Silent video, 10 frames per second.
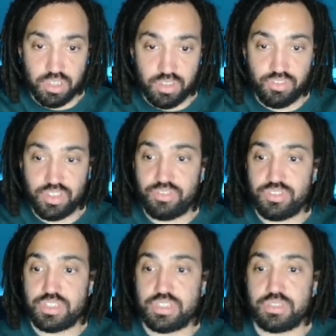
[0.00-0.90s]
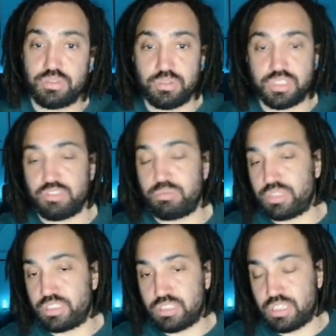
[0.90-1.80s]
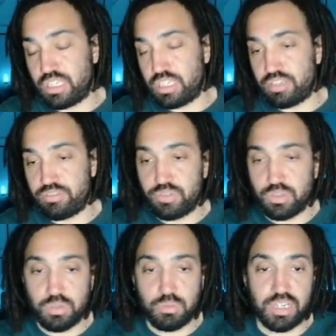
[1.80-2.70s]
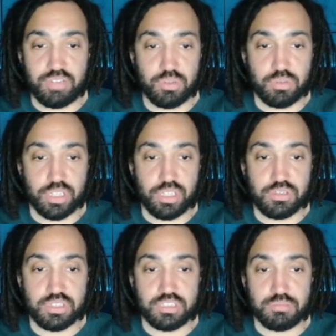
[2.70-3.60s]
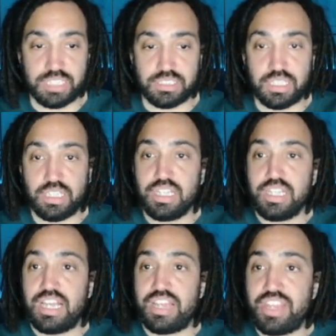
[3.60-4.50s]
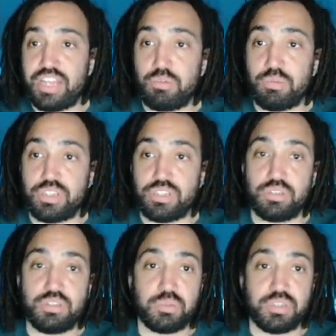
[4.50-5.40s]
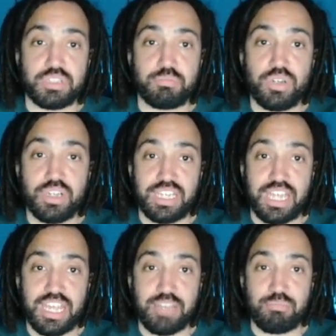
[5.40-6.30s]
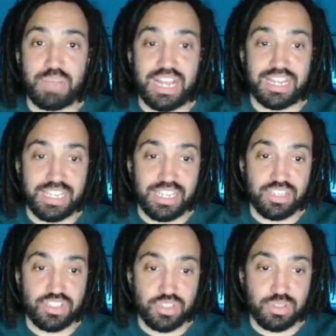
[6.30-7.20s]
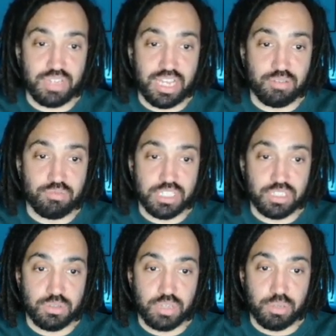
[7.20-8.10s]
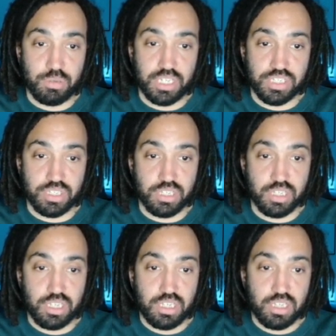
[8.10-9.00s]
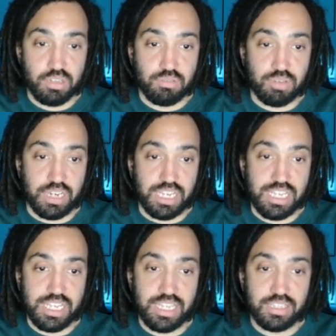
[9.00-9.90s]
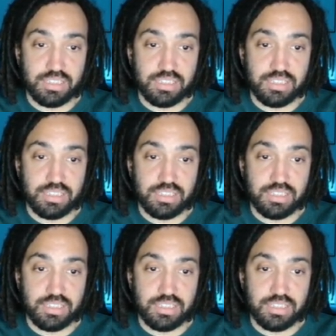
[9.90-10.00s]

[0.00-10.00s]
2/5, or 0.4, whatever you want to use, doesn't matter. And then what we do is we just put k back into that original equation right here.